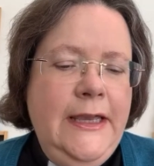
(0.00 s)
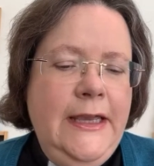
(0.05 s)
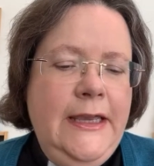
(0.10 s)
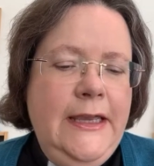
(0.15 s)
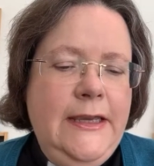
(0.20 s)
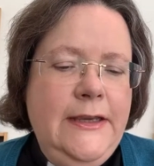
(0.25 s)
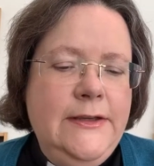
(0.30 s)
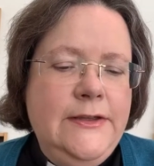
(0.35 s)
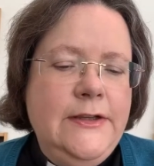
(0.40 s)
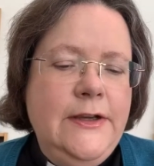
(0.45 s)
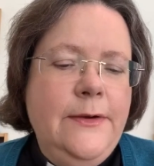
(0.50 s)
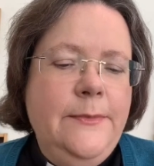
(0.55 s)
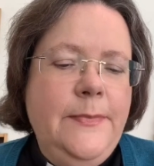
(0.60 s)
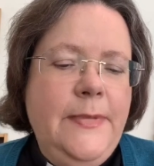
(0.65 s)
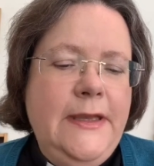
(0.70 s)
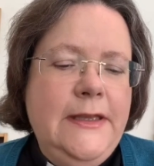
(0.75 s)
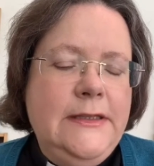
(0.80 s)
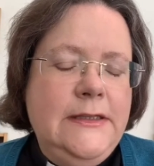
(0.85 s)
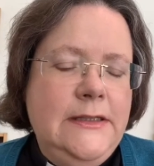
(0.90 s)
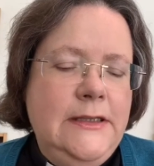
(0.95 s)
He shall
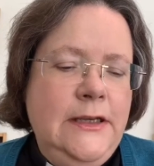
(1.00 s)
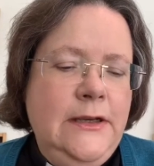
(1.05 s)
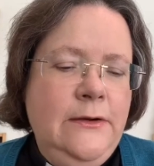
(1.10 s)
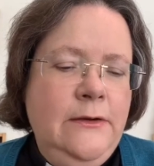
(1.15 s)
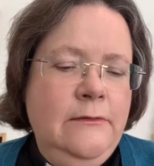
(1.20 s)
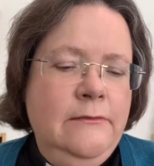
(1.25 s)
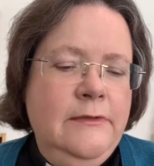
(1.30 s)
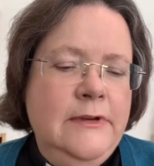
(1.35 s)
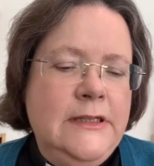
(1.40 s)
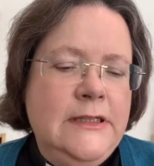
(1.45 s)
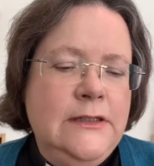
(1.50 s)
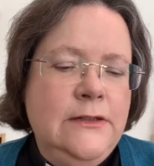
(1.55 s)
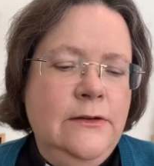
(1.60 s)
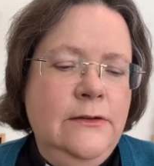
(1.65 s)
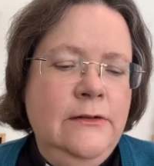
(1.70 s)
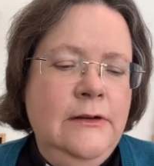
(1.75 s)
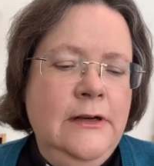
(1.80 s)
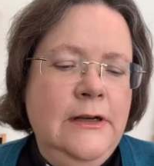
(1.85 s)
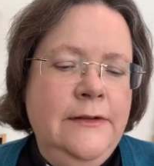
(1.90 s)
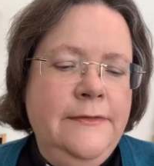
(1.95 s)
be to you a
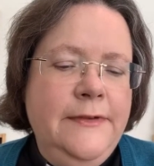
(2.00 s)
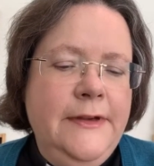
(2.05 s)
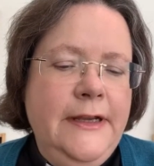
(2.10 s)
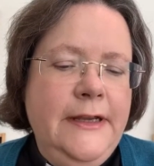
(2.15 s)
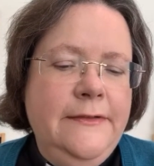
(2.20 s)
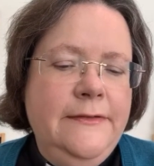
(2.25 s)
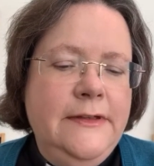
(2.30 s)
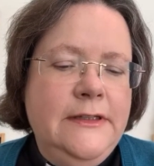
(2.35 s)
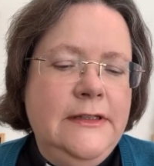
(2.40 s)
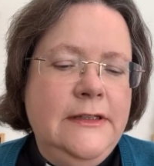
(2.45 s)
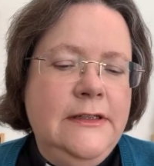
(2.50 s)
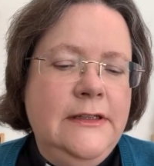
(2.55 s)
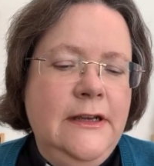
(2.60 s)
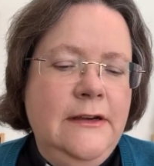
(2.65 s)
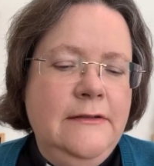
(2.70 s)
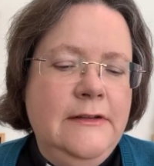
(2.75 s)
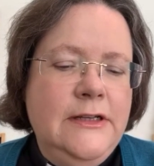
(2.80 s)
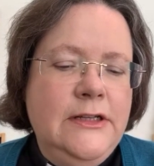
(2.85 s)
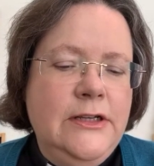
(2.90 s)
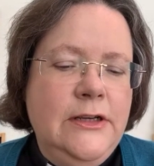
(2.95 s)
restorer of life and a
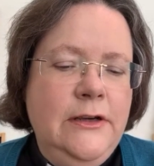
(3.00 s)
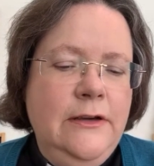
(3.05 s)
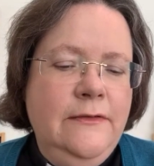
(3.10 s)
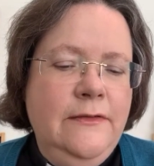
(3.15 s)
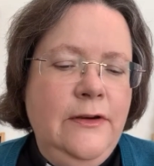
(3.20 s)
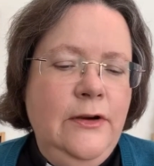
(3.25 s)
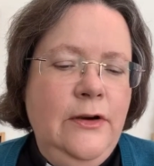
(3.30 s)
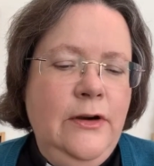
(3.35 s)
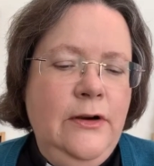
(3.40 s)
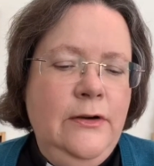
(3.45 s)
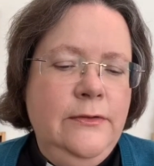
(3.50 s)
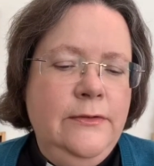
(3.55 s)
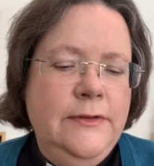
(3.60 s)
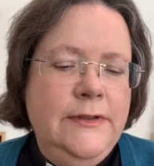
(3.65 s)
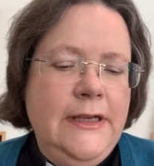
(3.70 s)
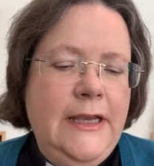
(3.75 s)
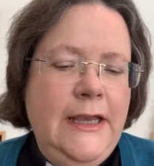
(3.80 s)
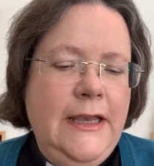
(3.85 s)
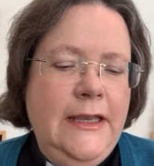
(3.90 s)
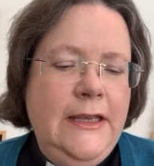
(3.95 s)
nourisher of your
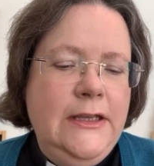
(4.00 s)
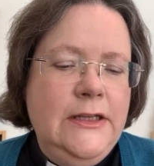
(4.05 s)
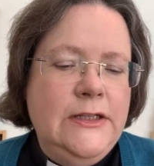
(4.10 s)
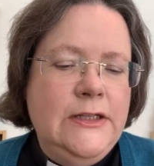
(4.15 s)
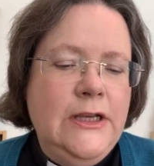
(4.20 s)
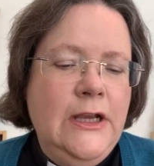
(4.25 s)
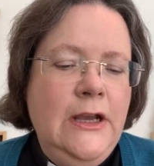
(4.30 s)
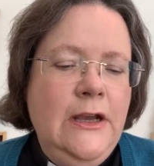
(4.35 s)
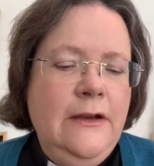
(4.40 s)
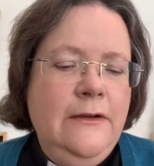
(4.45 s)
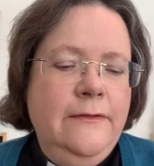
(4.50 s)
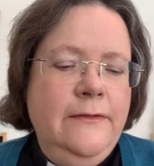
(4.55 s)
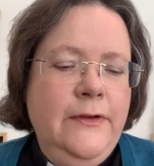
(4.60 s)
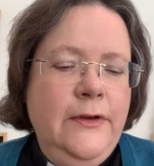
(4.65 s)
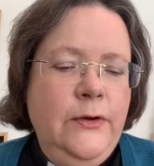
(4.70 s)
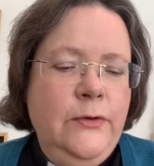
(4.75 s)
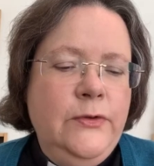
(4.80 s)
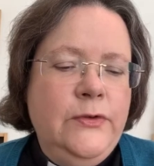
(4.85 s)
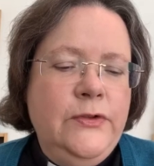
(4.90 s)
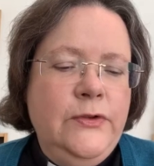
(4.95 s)
old age, for
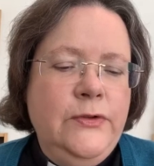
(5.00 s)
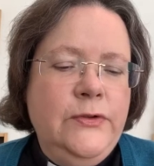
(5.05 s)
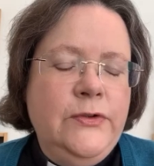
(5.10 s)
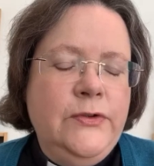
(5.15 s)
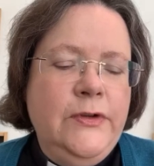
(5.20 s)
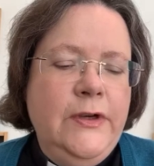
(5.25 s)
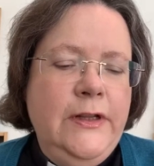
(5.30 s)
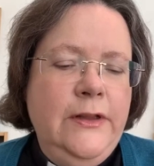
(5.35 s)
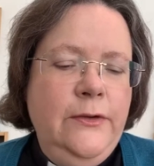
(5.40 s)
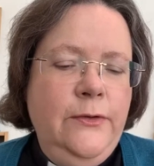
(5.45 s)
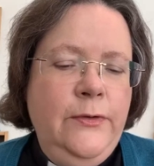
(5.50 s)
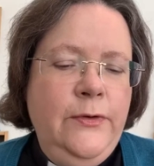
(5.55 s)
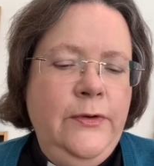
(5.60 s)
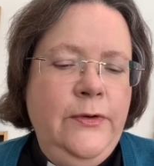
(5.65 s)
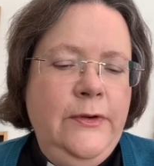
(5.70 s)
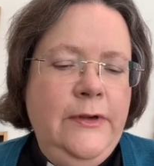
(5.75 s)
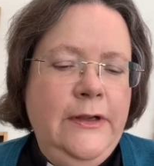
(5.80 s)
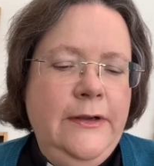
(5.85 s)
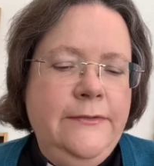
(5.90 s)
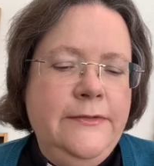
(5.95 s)
your daughter-in-law
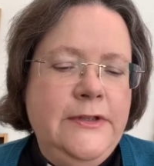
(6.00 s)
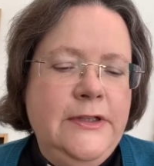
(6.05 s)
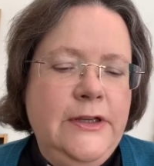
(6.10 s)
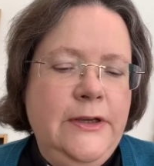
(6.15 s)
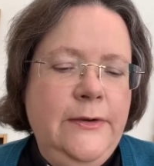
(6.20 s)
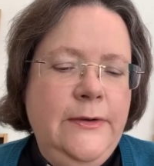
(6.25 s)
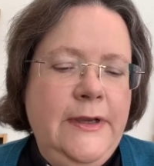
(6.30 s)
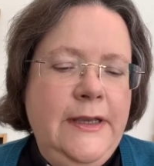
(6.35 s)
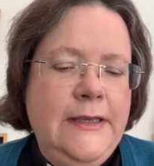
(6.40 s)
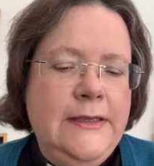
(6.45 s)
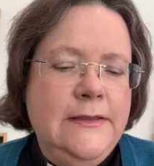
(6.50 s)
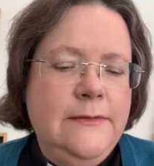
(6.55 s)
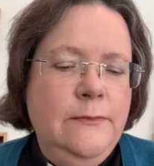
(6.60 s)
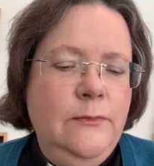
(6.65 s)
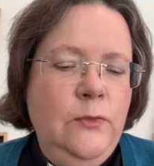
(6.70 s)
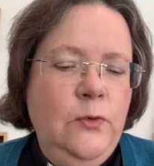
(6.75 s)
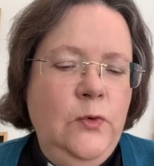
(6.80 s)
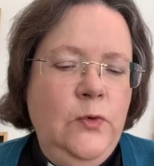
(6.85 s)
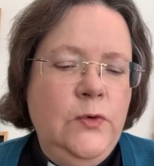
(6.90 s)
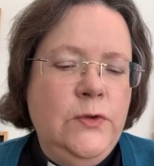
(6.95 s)
who loves you is
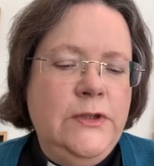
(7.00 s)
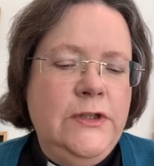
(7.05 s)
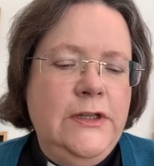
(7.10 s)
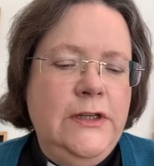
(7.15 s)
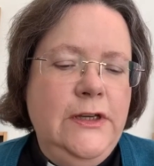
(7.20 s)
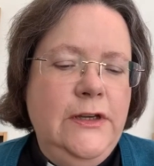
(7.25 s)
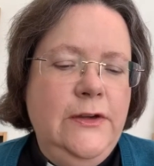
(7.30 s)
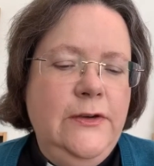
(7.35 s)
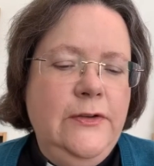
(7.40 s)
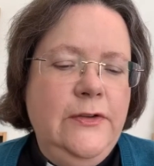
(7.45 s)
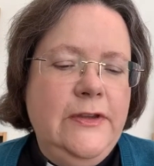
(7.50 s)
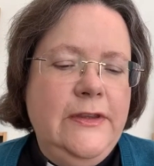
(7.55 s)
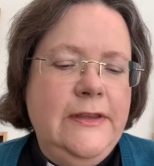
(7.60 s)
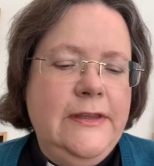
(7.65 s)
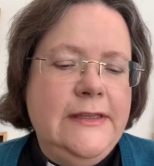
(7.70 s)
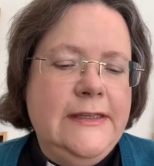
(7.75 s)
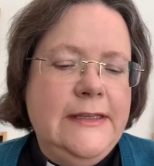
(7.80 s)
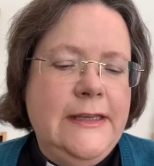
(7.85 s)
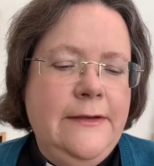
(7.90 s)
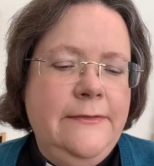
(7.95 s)
more to you
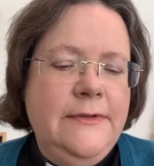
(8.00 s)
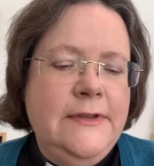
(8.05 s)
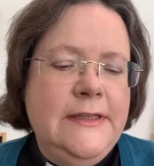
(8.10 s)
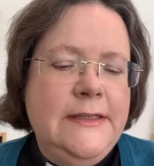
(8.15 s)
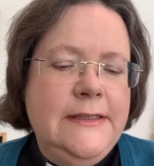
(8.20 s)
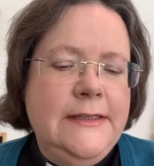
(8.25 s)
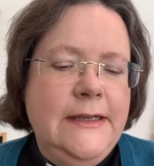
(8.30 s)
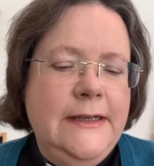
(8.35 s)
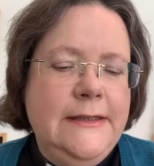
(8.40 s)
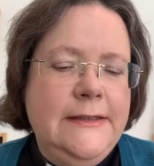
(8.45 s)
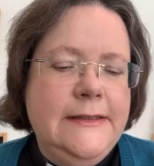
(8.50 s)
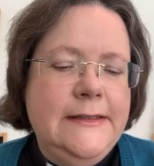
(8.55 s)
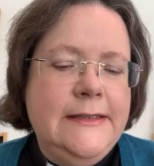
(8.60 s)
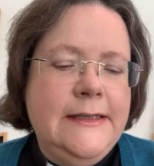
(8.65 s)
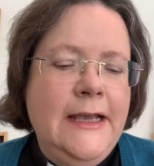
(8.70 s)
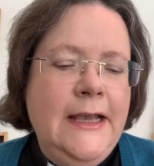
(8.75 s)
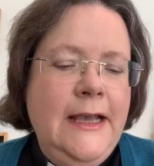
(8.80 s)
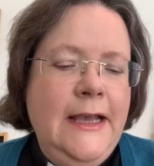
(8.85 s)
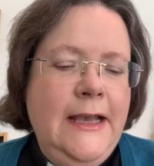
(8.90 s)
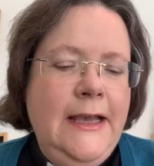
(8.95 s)
than seven
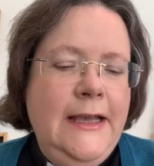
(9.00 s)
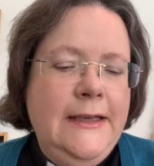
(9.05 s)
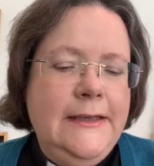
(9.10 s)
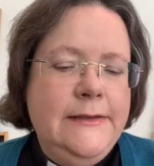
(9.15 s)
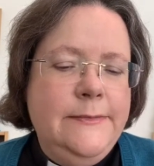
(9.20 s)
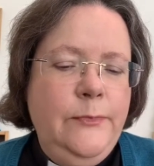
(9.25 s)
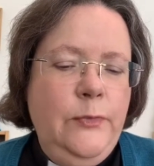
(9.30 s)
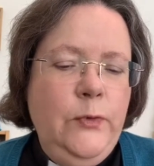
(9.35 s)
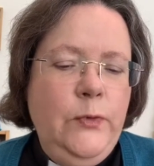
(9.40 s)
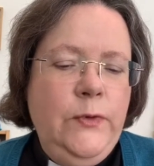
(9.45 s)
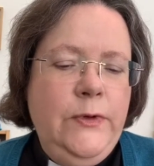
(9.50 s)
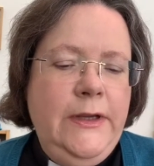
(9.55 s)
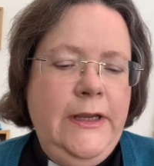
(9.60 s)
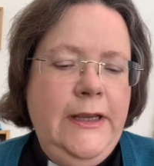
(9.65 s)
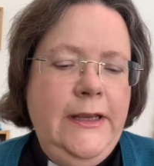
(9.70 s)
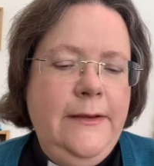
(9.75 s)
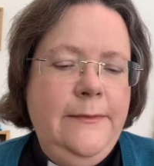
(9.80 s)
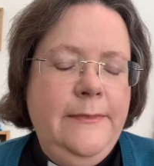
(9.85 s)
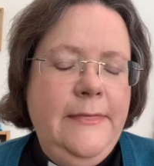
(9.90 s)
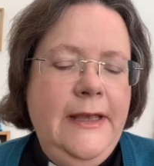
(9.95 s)
sons has borne
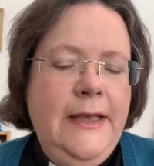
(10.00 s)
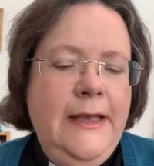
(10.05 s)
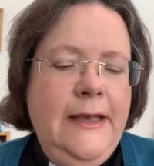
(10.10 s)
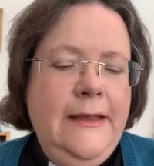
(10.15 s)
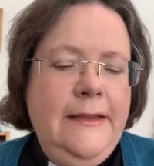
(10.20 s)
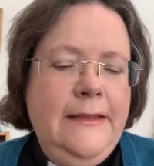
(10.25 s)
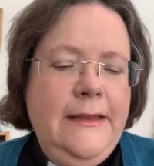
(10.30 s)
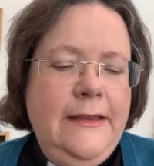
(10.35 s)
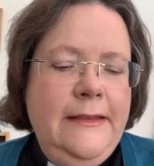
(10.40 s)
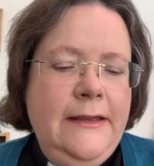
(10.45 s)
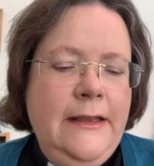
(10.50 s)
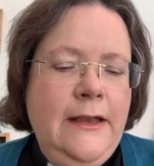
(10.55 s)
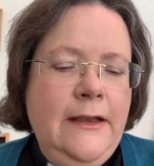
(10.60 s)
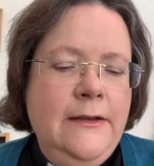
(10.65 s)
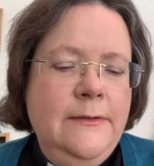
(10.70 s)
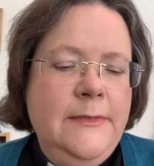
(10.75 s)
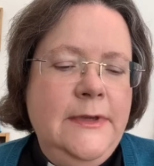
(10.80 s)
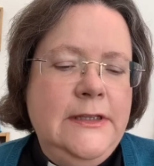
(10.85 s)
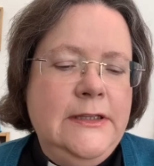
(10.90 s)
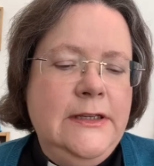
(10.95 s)
him. Then
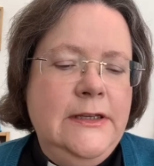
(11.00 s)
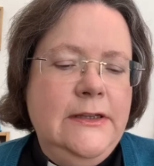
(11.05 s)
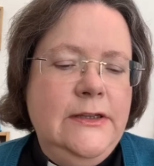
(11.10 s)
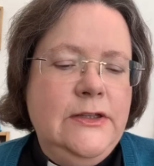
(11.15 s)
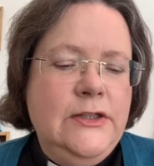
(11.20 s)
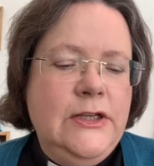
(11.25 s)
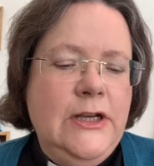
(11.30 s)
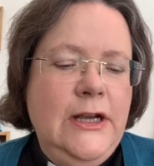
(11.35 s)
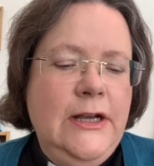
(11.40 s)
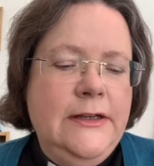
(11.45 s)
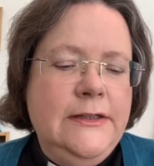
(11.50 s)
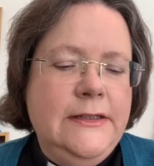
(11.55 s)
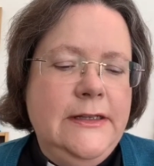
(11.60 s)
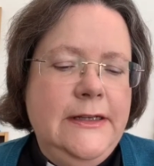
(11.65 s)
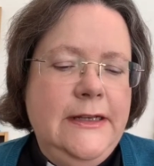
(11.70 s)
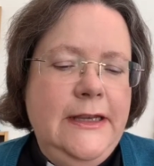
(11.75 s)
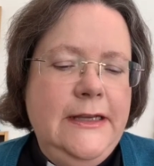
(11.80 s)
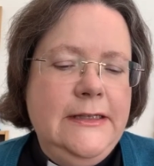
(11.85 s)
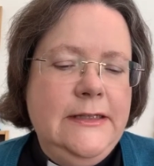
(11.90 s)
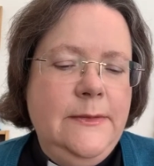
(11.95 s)
Naomi took the child
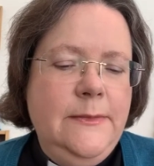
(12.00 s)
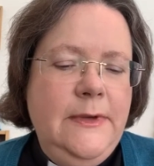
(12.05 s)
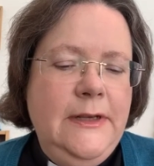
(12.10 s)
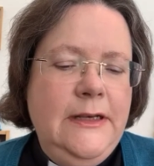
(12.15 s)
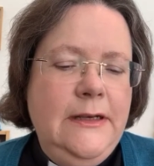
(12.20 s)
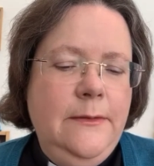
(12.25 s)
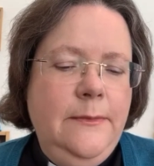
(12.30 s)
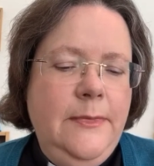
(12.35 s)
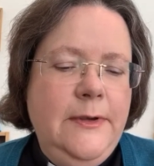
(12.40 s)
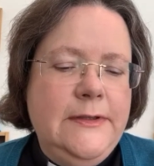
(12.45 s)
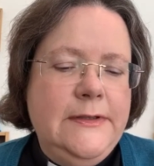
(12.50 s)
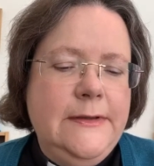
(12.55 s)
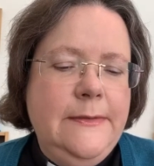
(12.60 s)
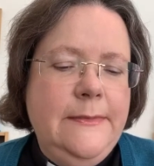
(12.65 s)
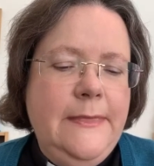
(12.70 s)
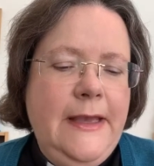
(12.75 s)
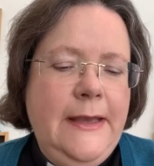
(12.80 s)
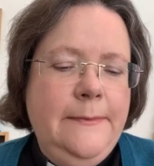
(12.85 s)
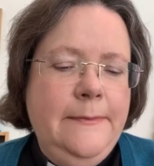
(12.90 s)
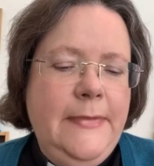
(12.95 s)
and laid him in her
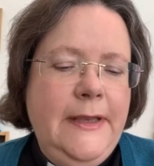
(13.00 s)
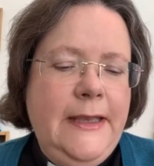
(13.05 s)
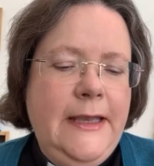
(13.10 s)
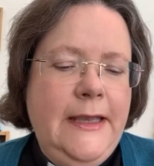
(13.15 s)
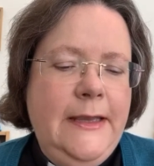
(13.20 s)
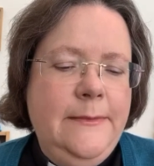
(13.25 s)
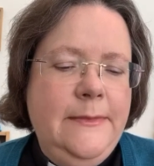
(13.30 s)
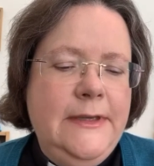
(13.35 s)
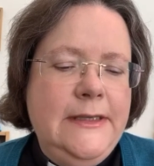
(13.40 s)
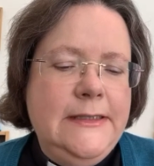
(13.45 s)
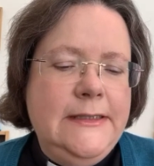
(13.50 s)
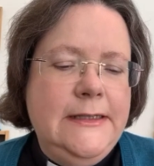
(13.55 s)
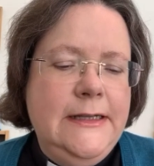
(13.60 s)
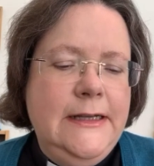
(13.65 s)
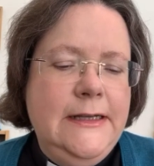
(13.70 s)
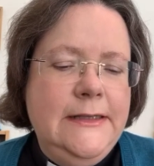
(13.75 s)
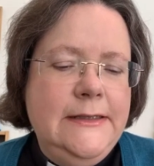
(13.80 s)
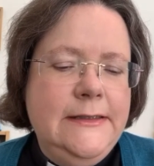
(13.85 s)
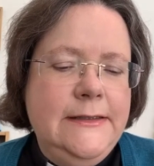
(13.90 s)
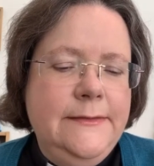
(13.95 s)
bosom and became his
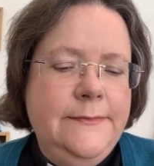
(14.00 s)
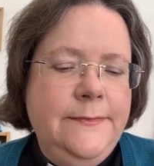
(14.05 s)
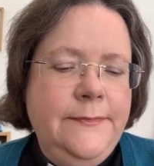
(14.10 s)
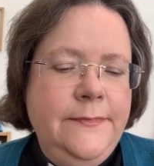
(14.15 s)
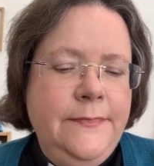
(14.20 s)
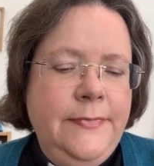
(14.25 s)
nurse.